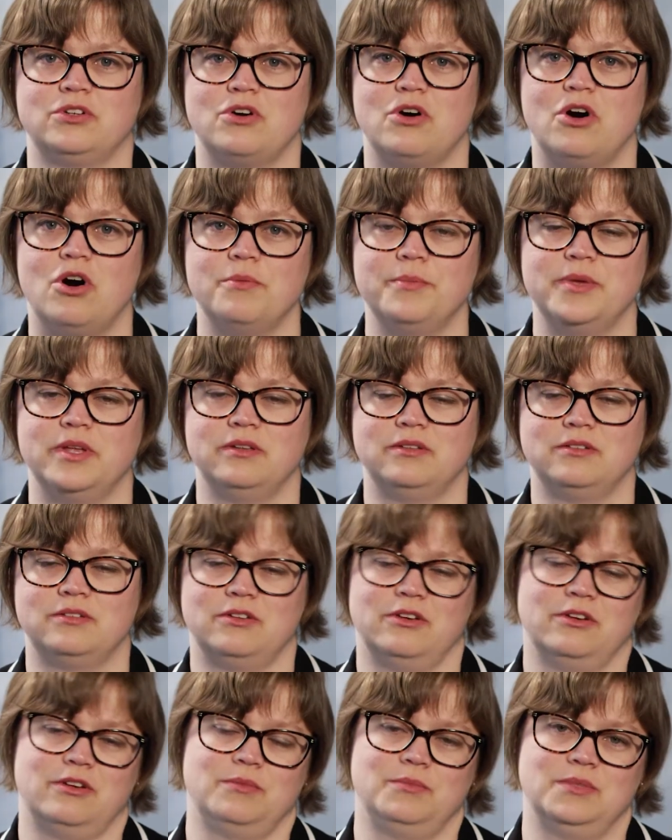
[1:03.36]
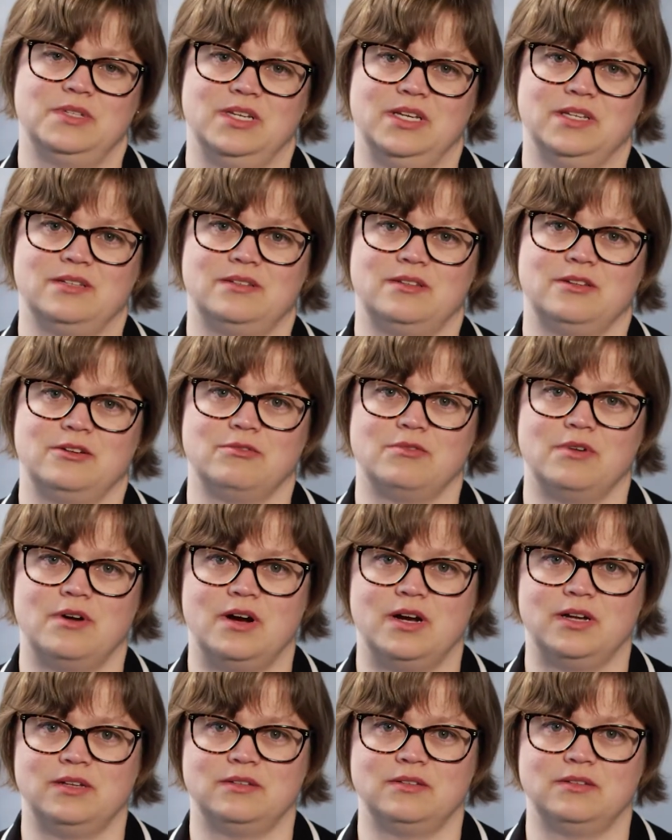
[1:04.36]
common circumstance that
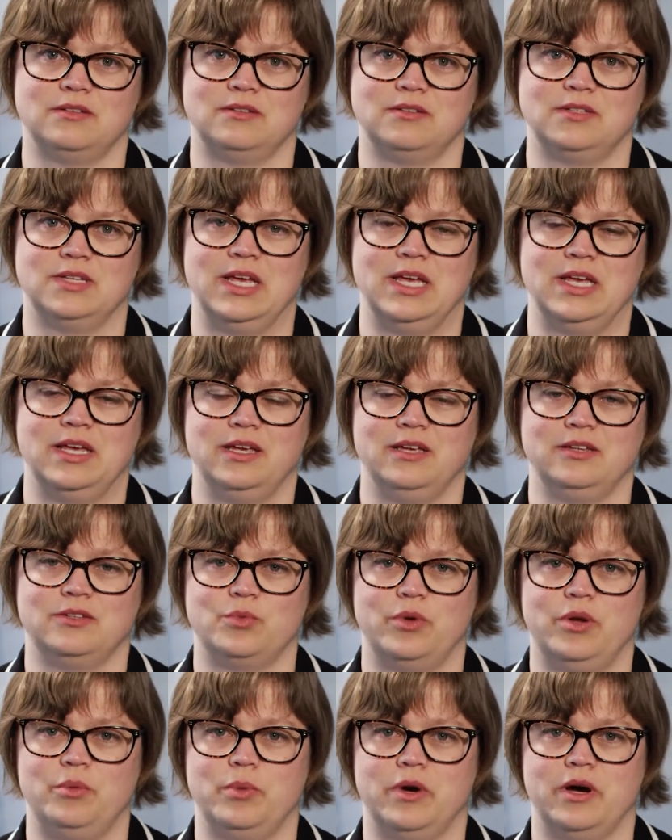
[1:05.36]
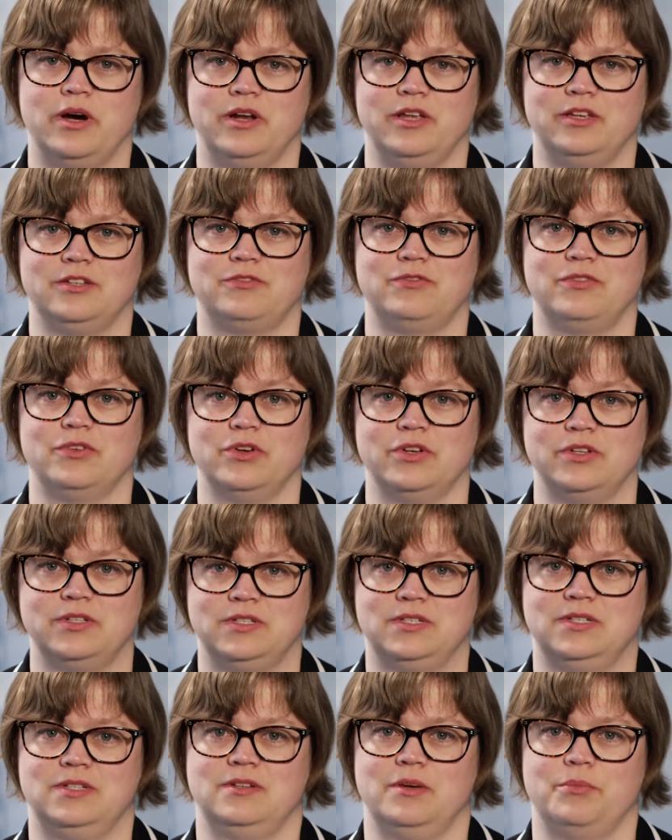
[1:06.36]
arises is when parties
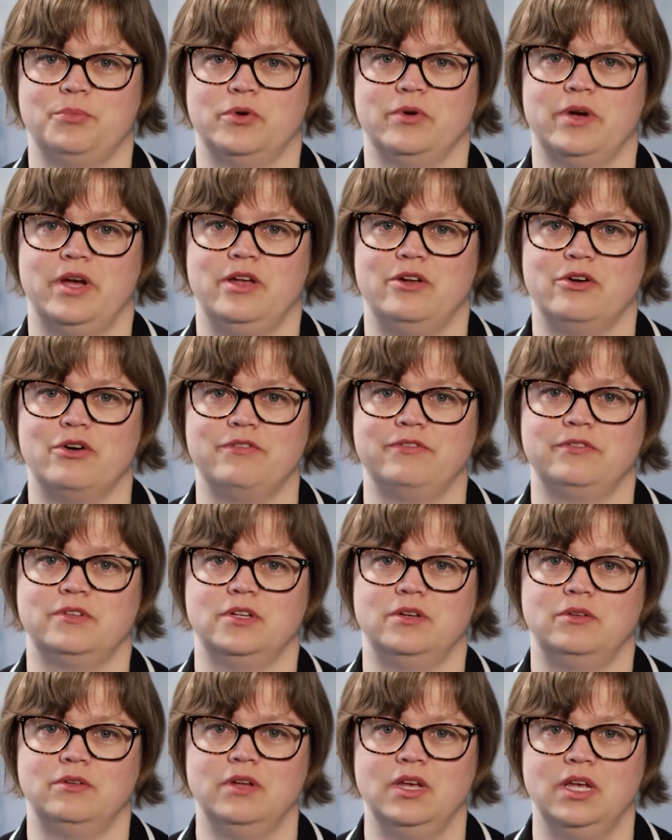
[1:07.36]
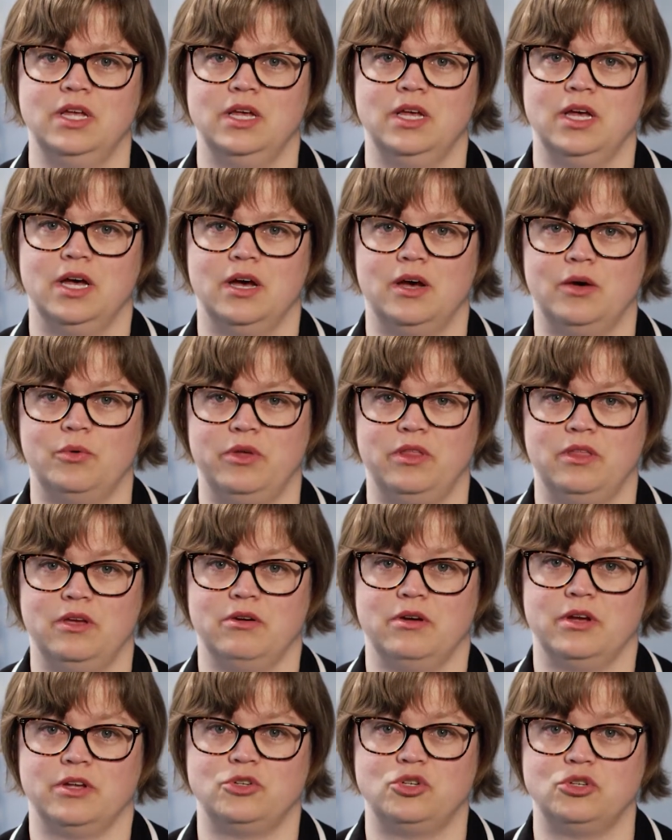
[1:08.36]
first separate, often where
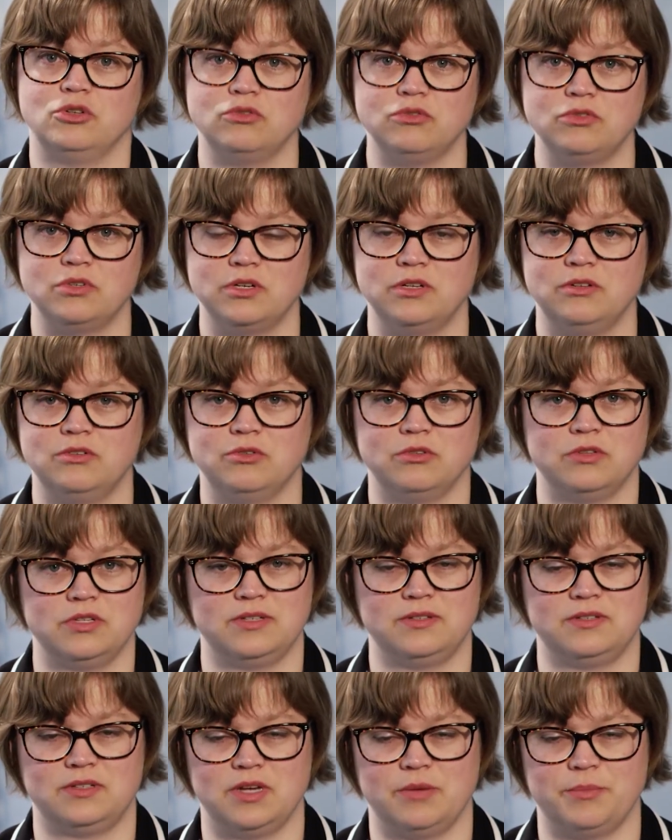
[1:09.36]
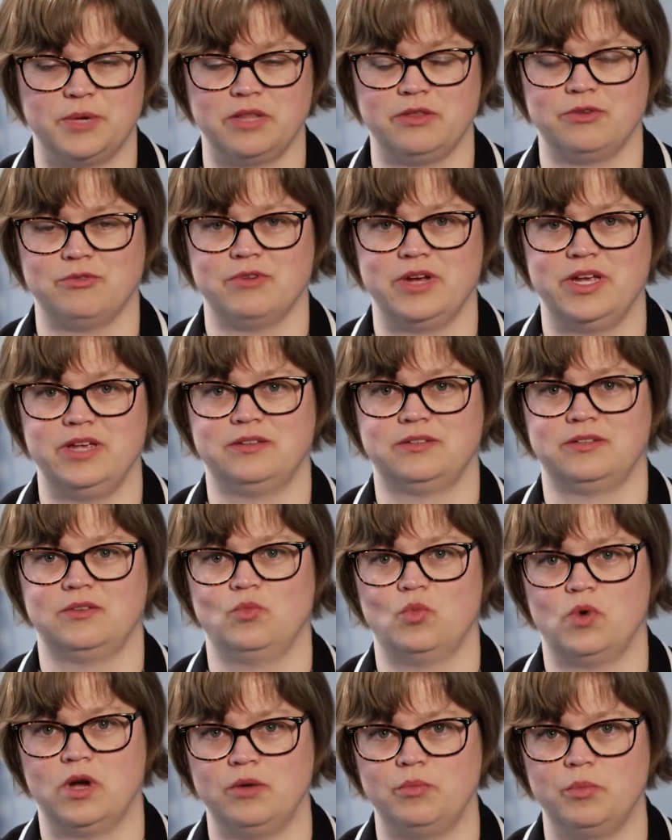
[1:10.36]
there are children or there's some other
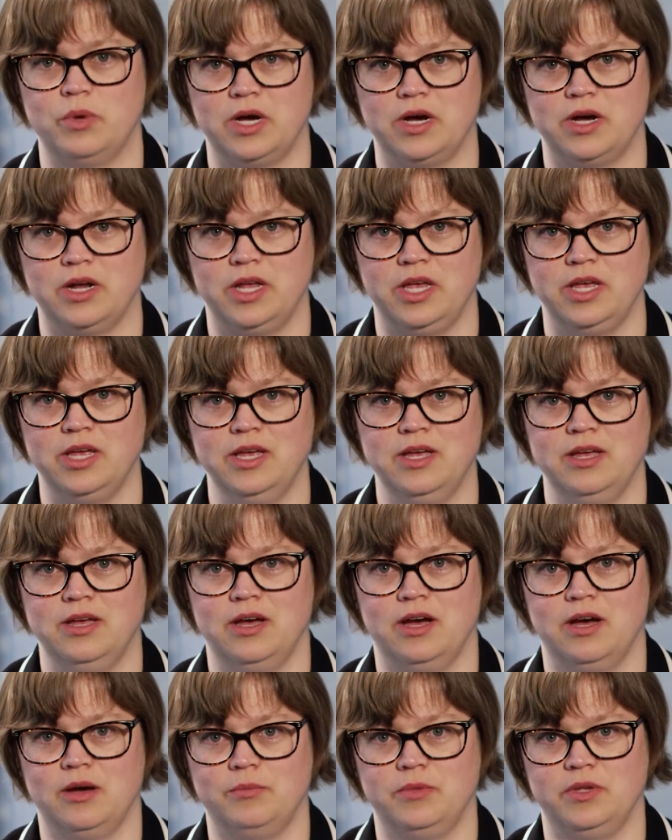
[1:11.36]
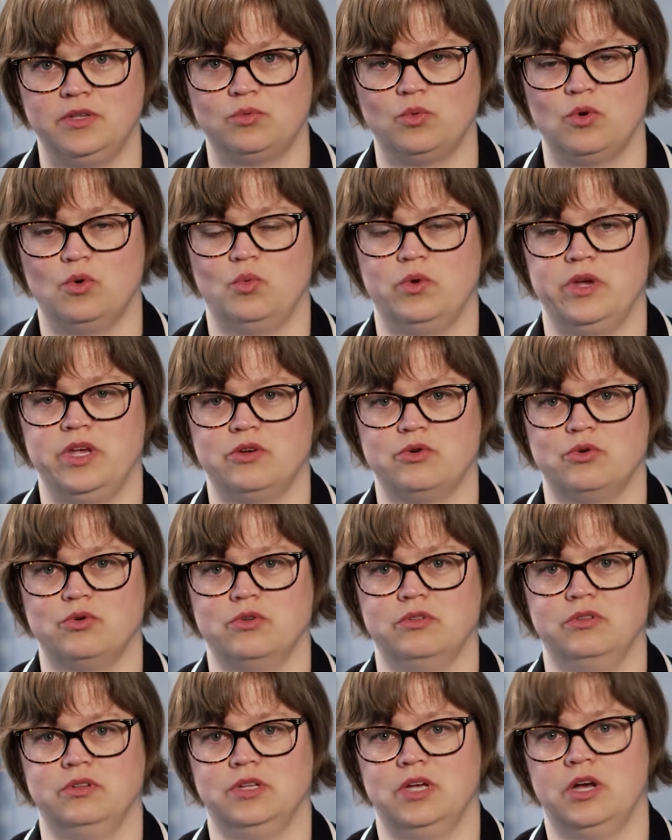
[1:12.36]
reason. One party is what we
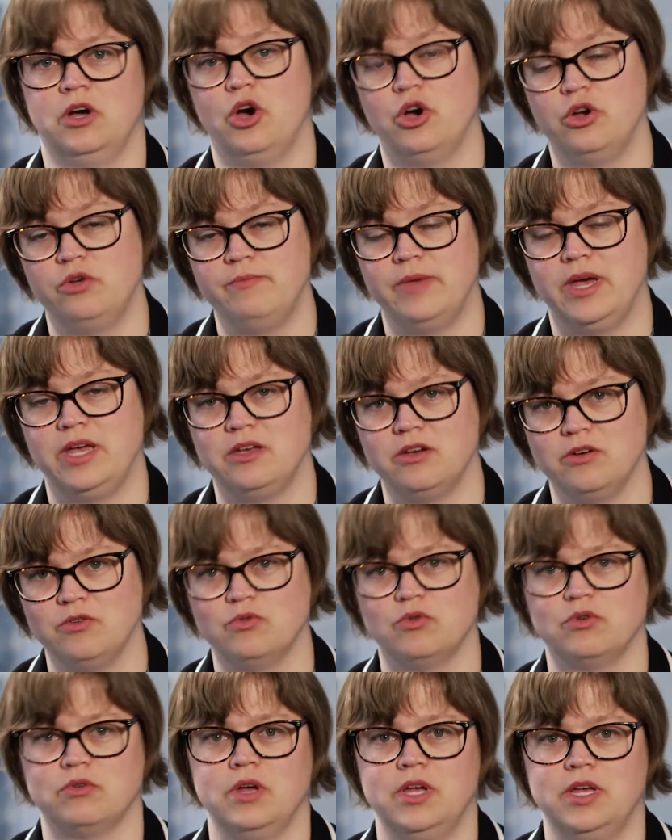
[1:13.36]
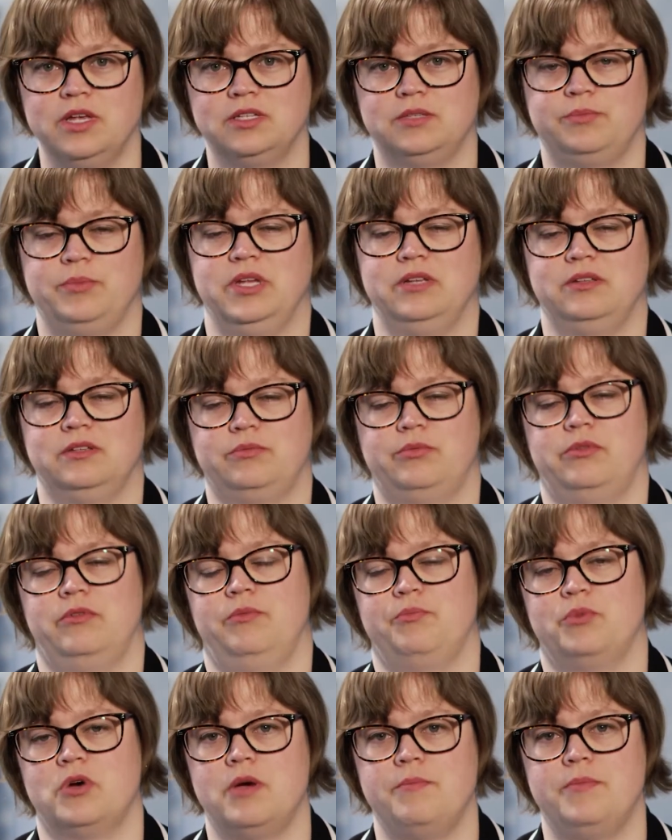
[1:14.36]
call a homemaker or spends the
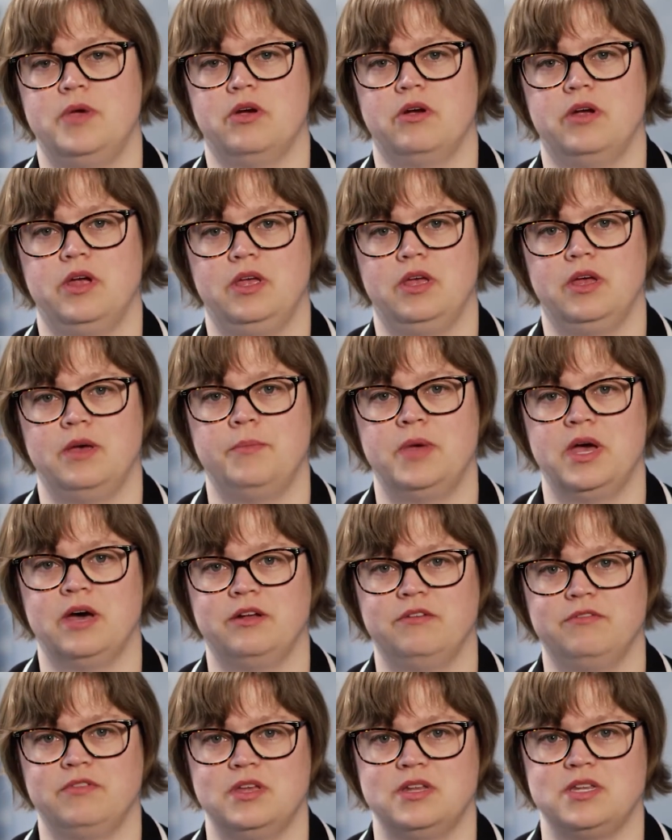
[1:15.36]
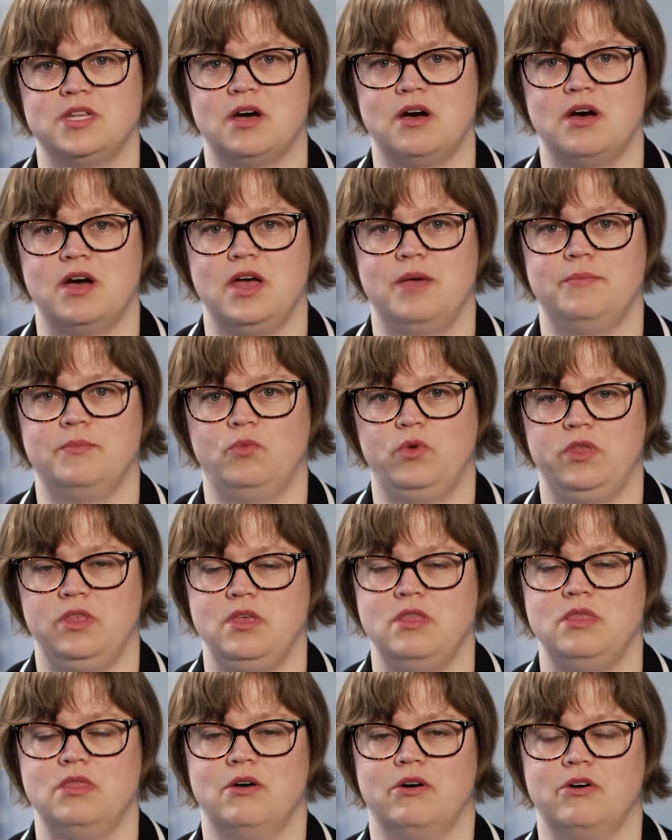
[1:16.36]
primary amount of their time
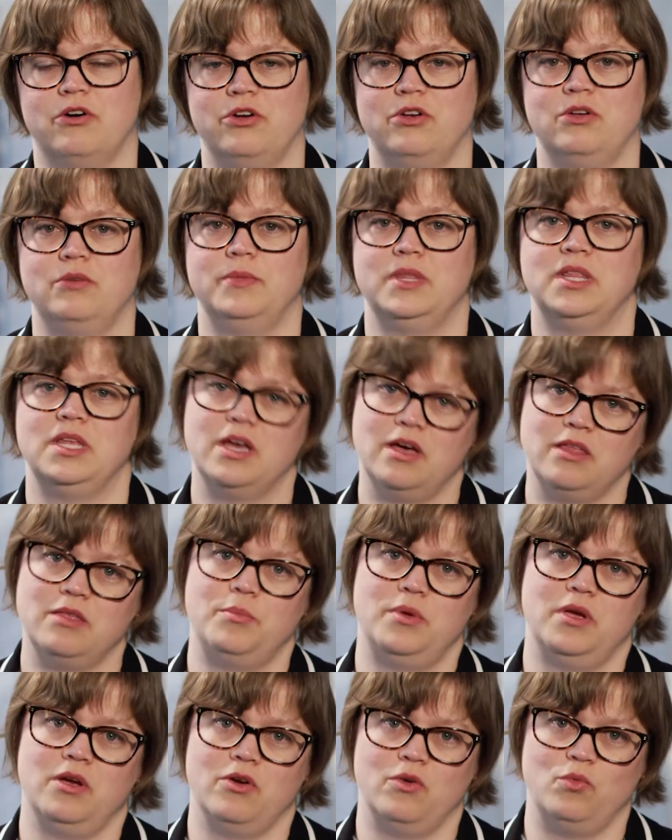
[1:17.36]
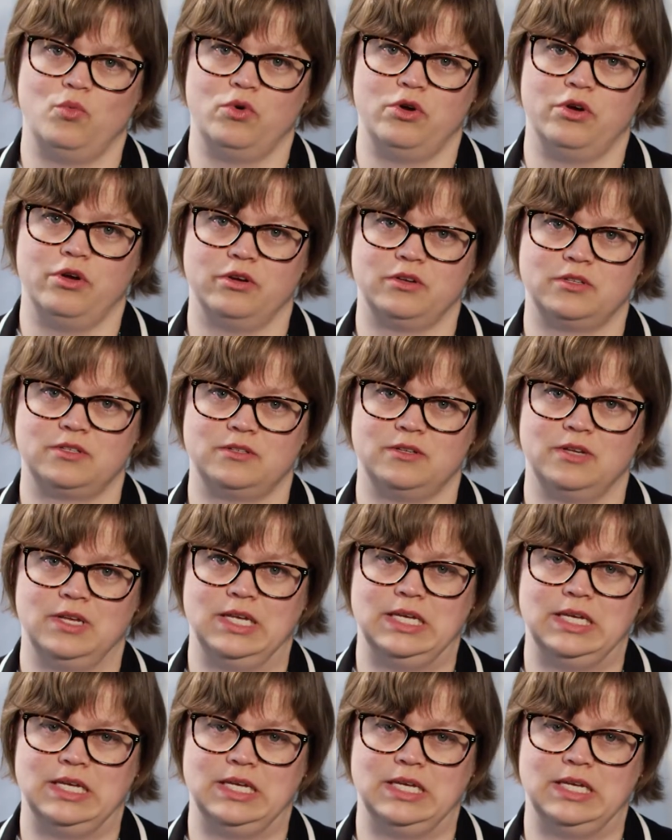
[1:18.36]
within the home and the other parent works.